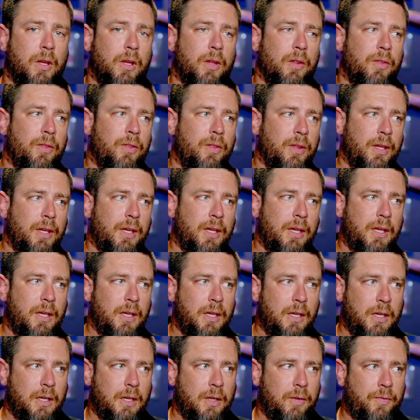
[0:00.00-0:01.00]

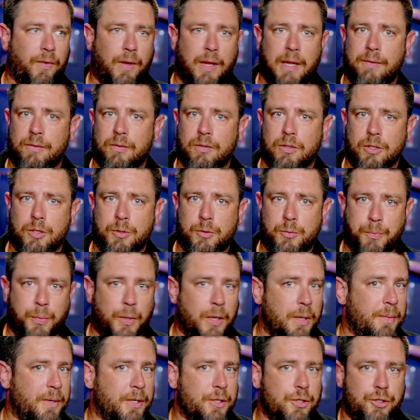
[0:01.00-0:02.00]
The flavors
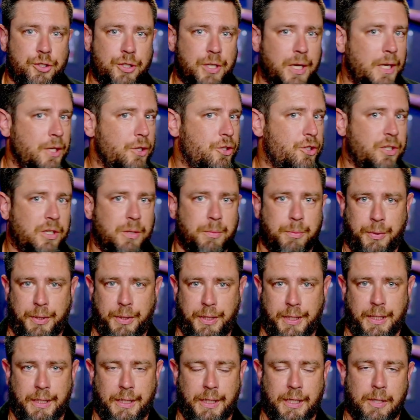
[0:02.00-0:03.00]
pretty much changed
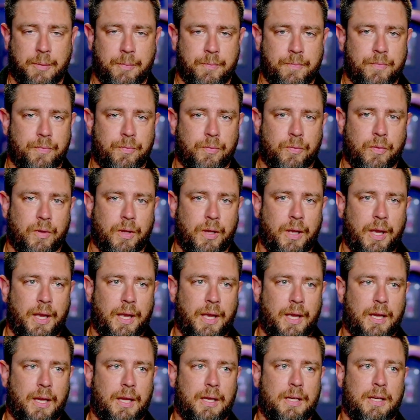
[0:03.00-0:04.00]
completely,
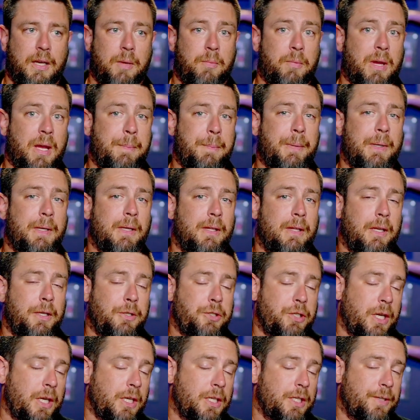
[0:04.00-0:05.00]
and in my opinion they
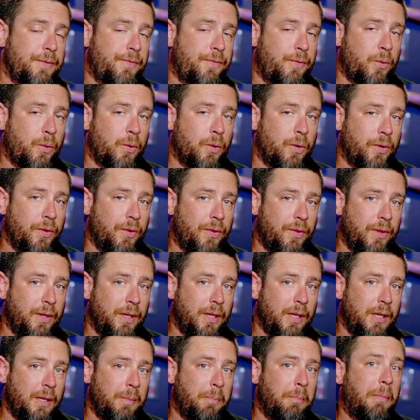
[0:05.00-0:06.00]
changed for
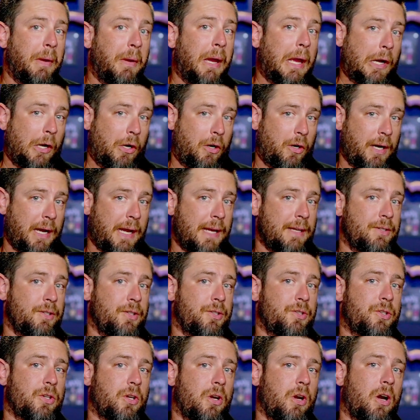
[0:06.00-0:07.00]
the better as the
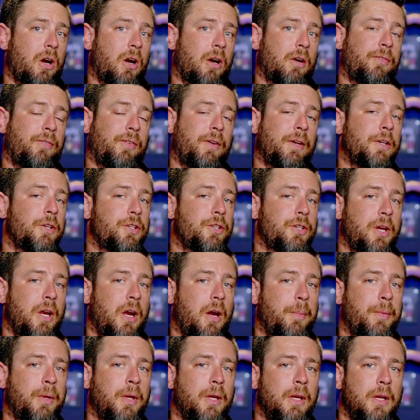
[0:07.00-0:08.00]
cigar finished
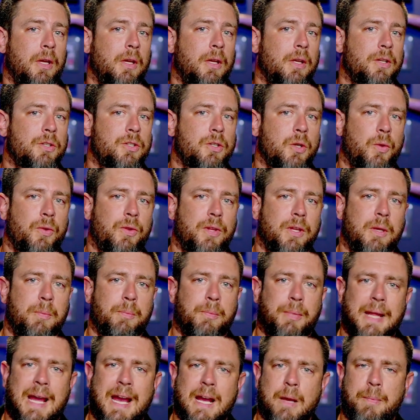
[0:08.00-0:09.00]
up. So the
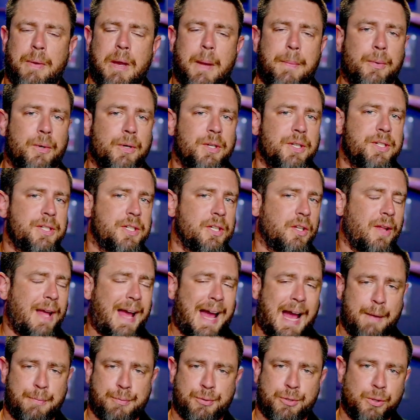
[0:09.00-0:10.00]
black pepper is still
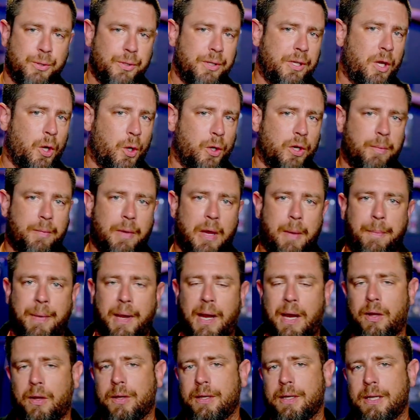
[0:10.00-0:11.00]
absolutely coating my
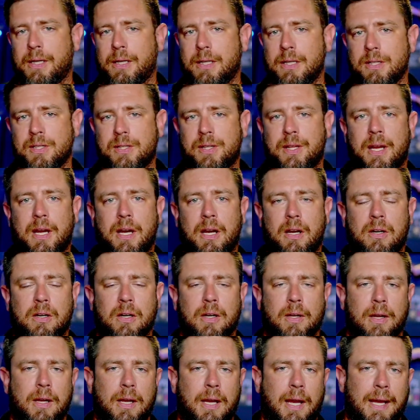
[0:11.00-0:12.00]
palate. It is there.
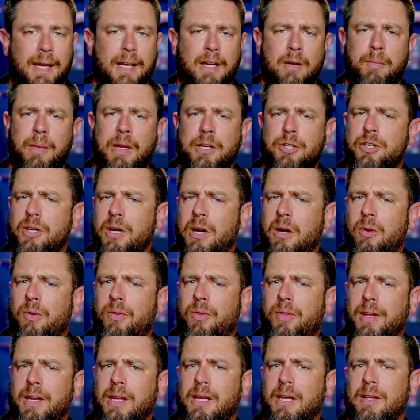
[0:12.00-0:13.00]
I didn't mention it, I don't
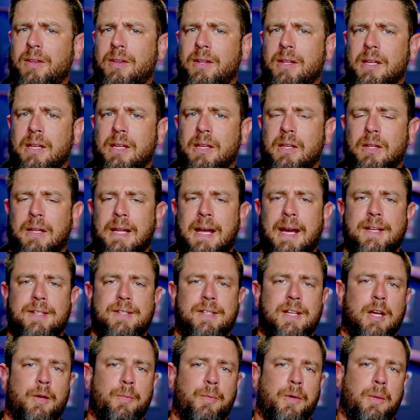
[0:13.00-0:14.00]
think, in the last
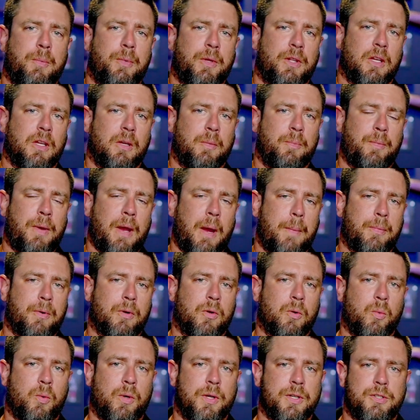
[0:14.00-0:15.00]
segment, but the
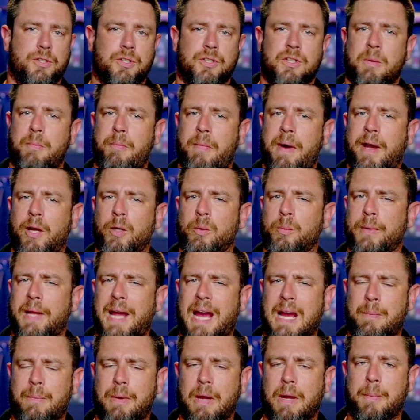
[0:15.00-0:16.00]
pepper was just a mild
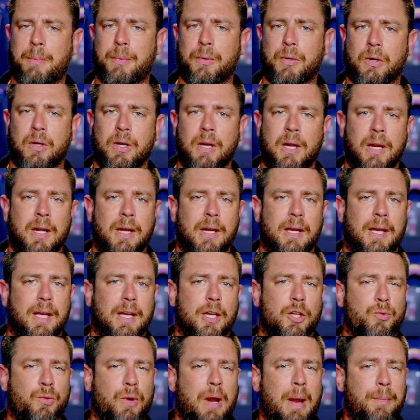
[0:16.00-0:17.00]
black pepper. It
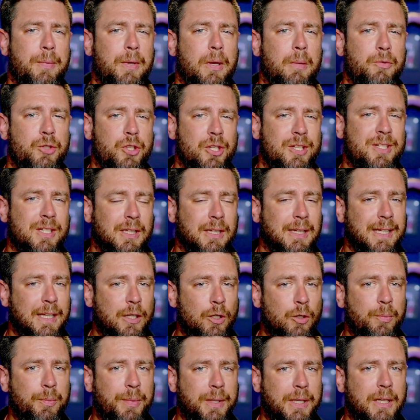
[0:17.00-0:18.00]
is ramped up just a
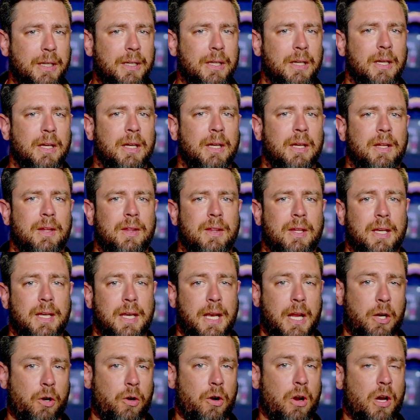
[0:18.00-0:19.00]
little bit. the
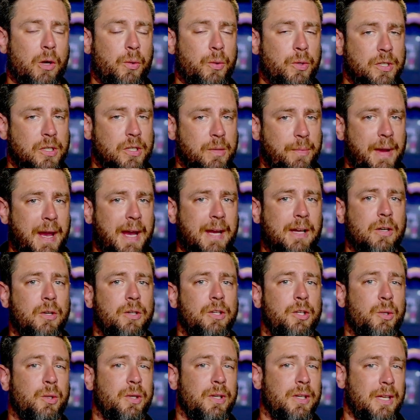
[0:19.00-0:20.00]
Nicaraguan tobacco,
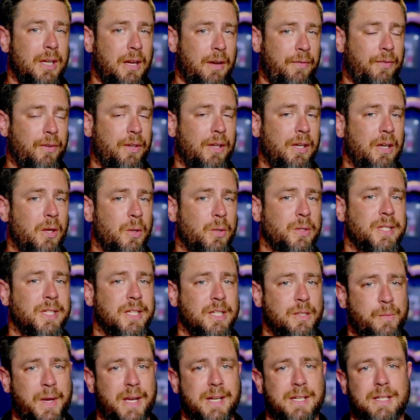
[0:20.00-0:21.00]
you can definitely notice the
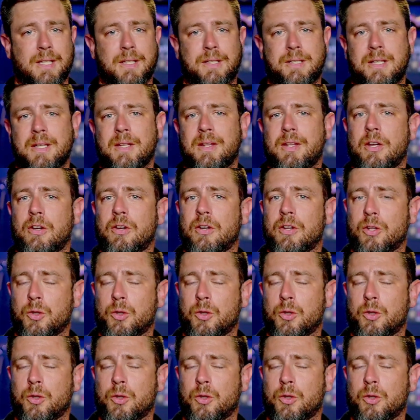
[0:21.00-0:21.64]
spice that's in there.